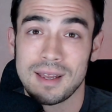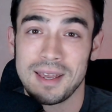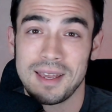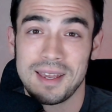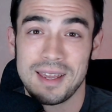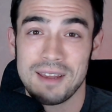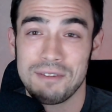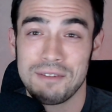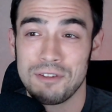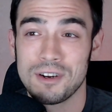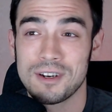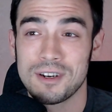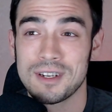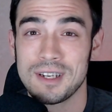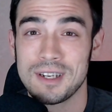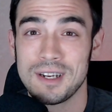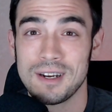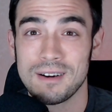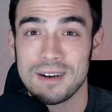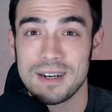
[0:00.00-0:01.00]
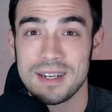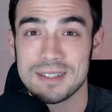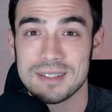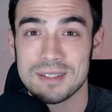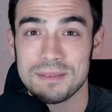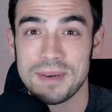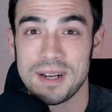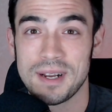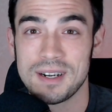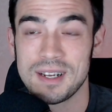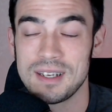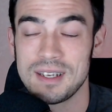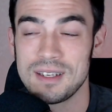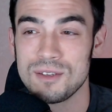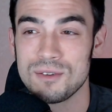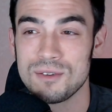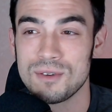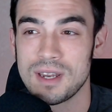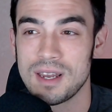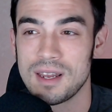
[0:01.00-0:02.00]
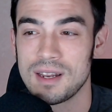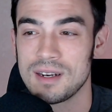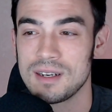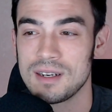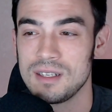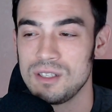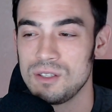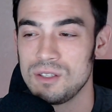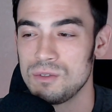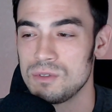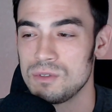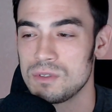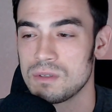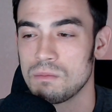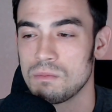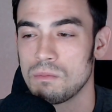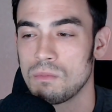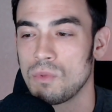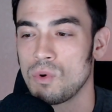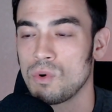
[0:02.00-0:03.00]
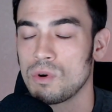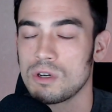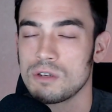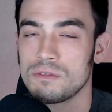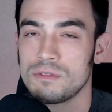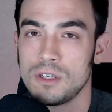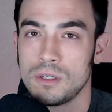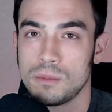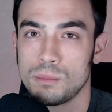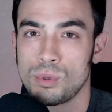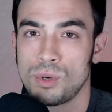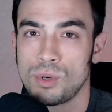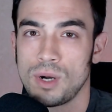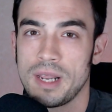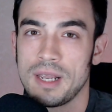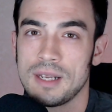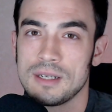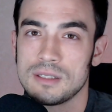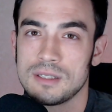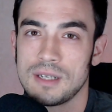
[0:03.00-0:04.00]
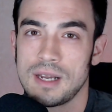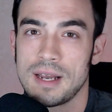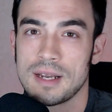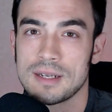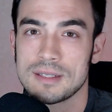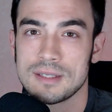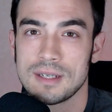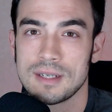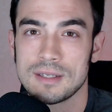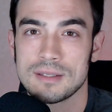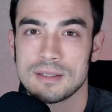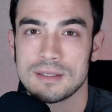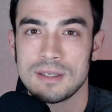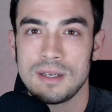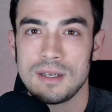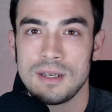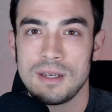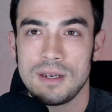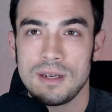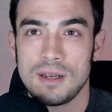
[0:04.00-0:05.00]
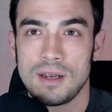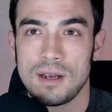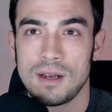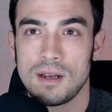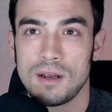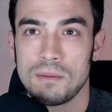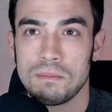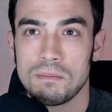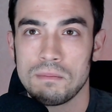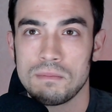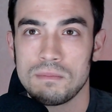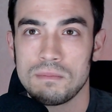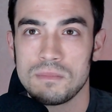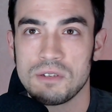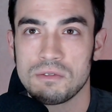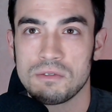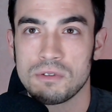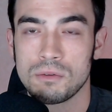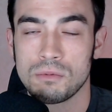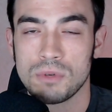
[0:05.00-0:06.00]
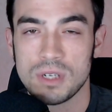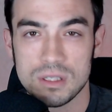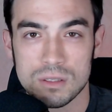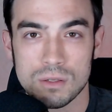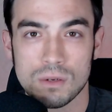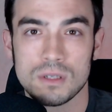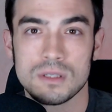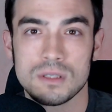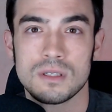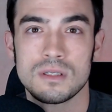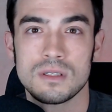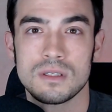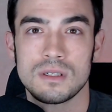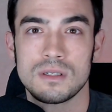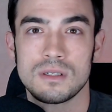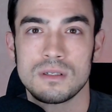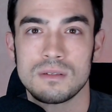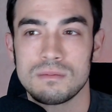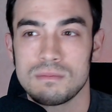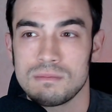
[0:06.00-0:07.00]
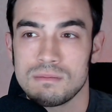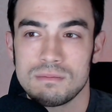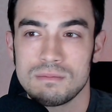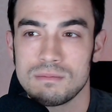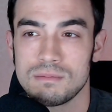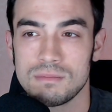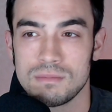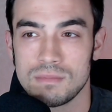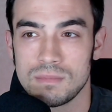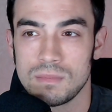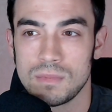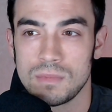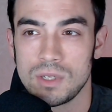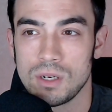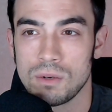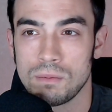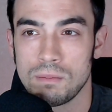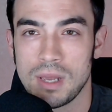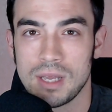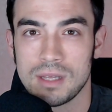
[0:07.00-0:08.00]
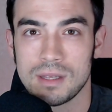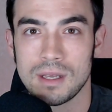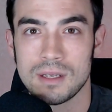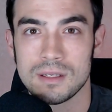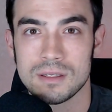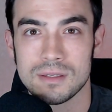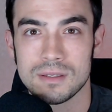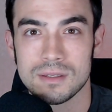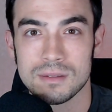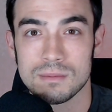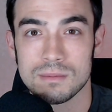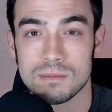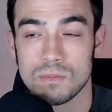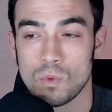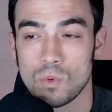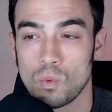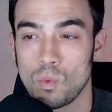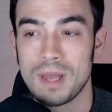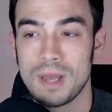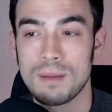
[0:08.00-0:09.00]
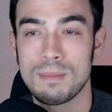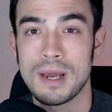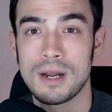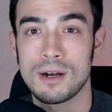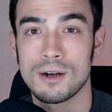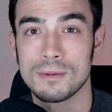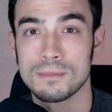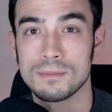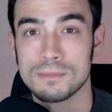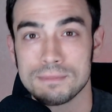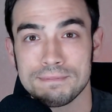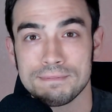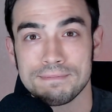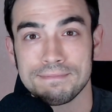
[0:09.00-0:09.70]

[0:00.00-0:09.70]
like if you're curious about it you can use more of your brain to access um, different resources and you know make things way better